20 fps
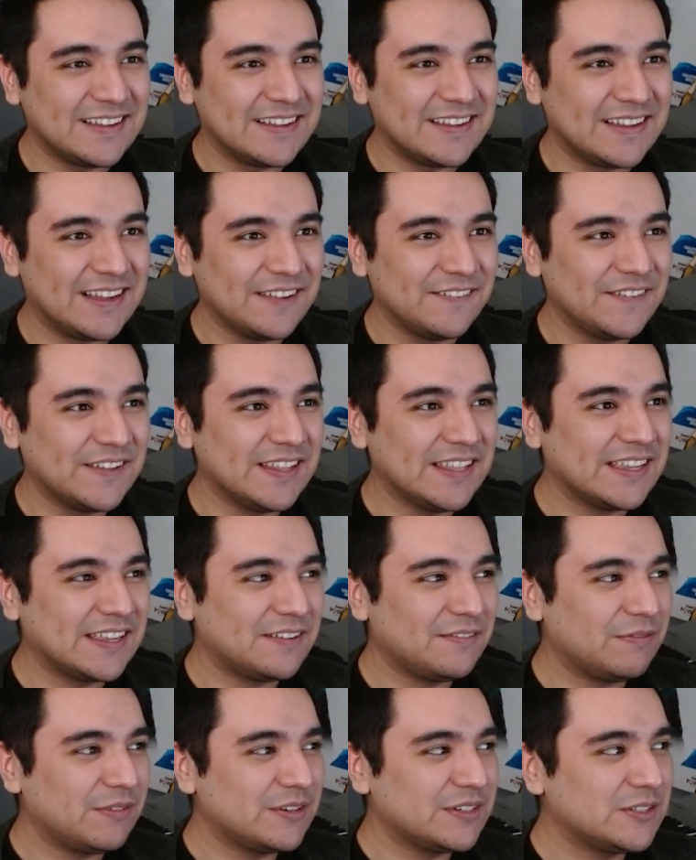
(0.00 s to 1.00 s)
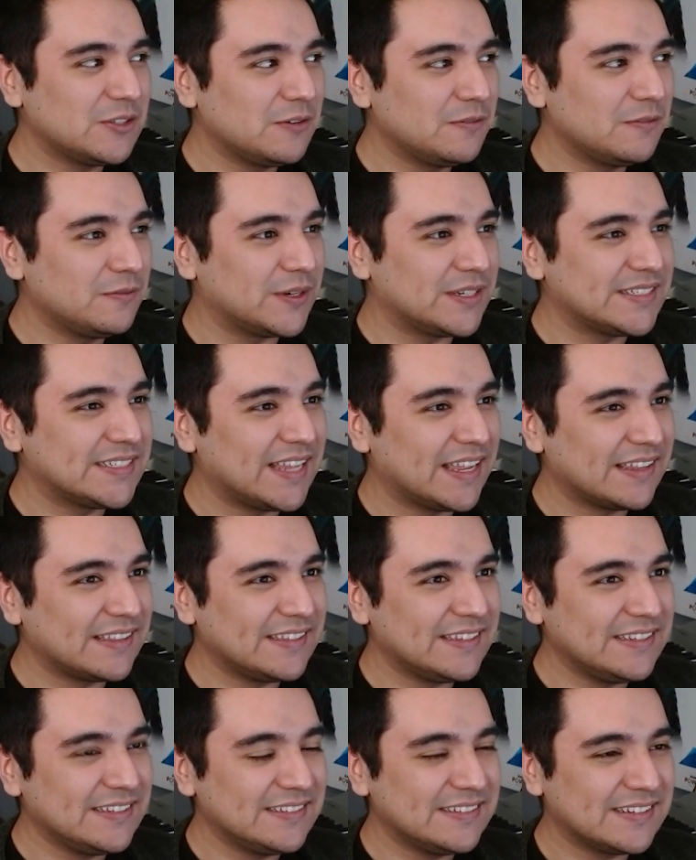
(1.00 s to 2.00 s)
I feel like if there's no voice
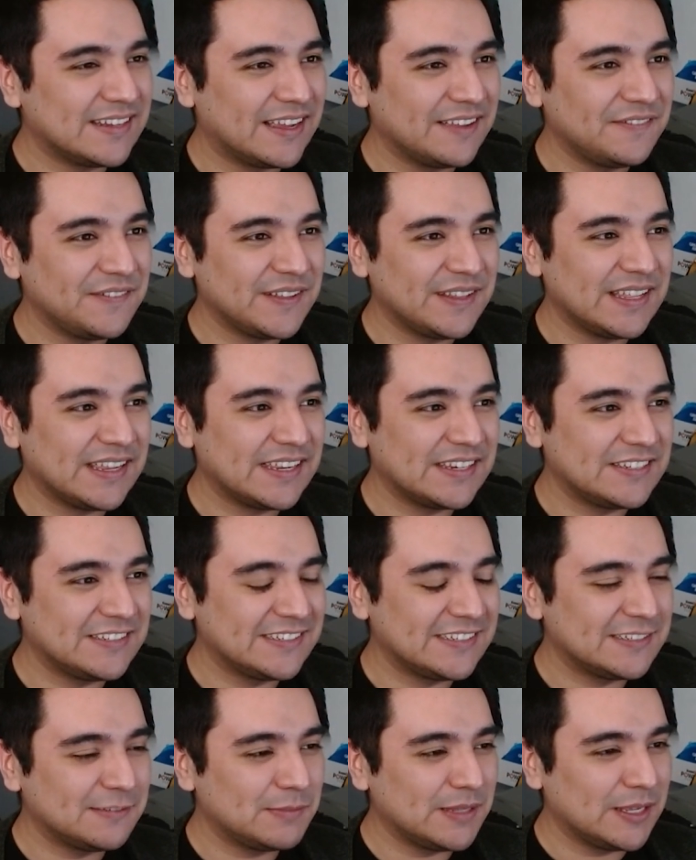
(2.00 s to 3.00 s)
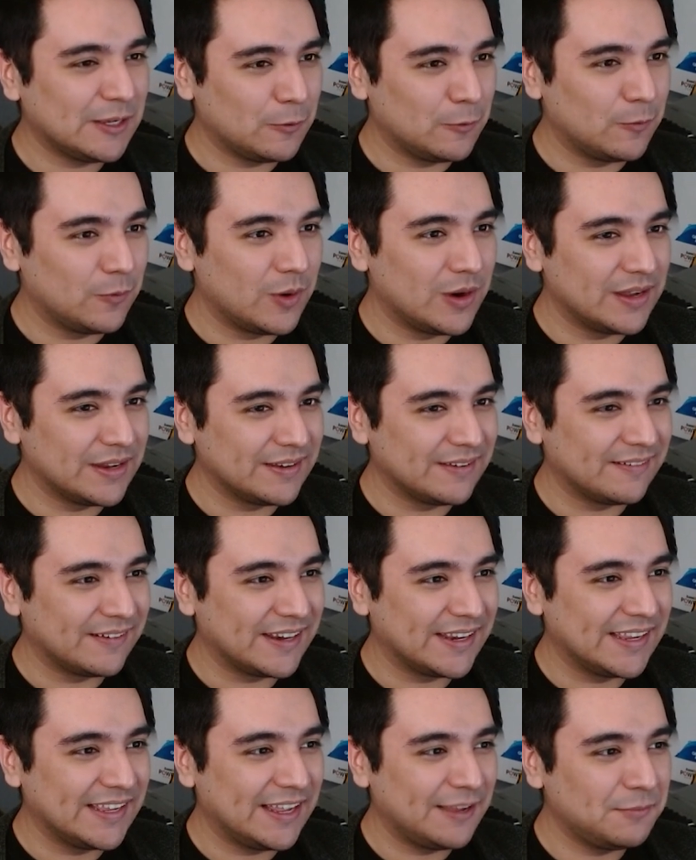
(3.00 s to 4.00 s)
acting, I feel like it should just be a 1,
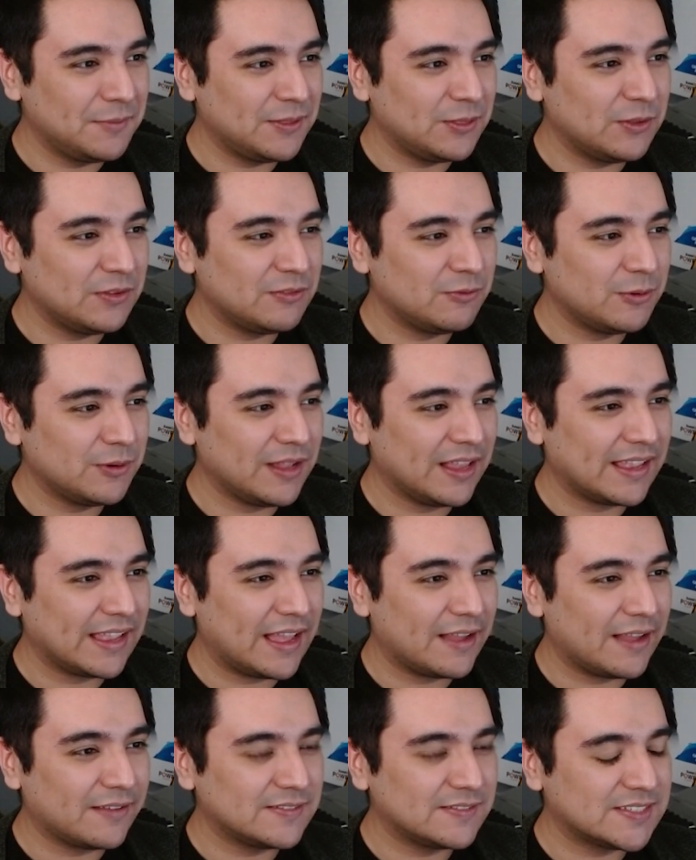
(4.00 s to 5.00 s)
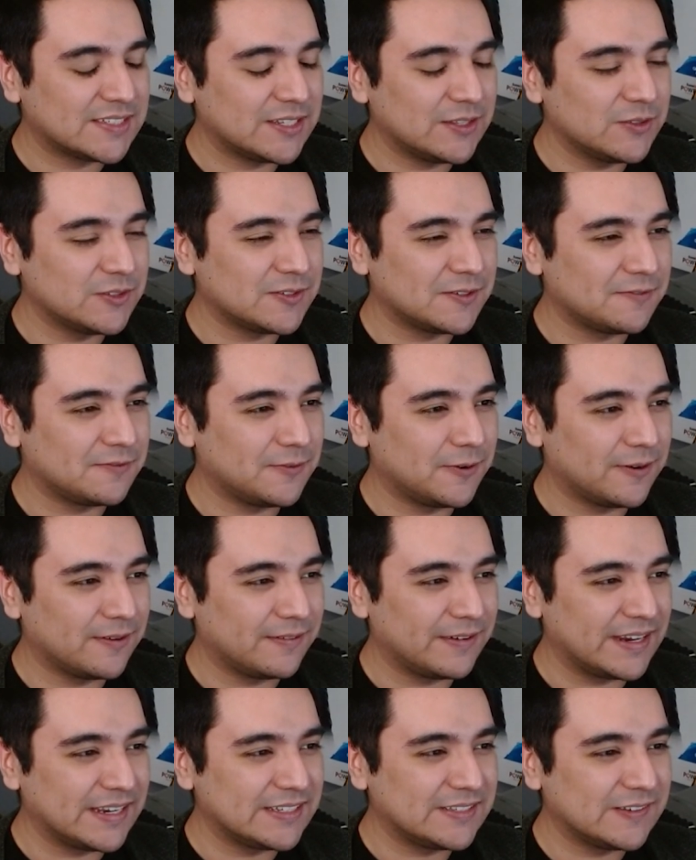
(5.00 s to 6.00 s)
right? I mean, that's what like active skills are for,
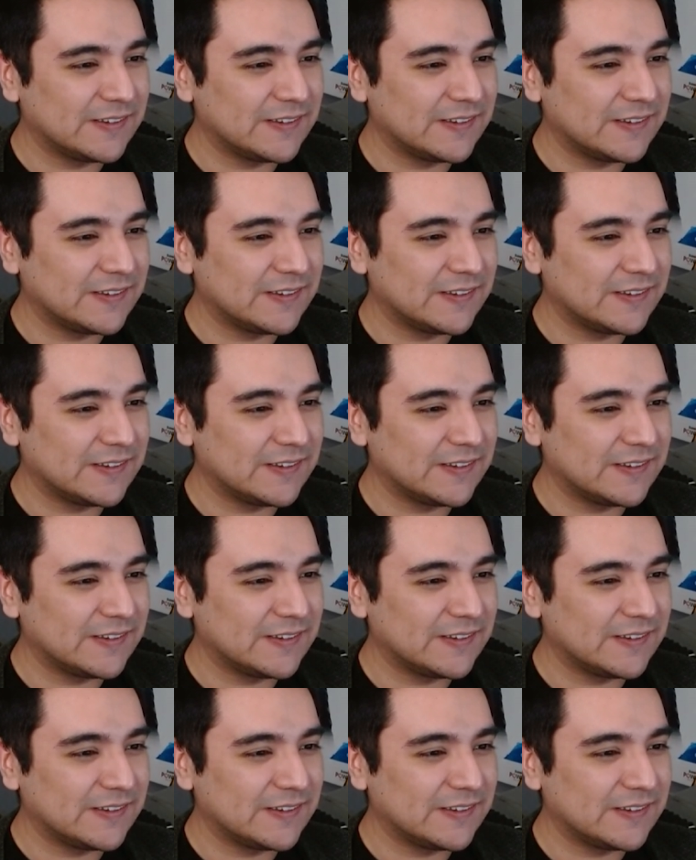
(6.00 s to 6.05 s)
right?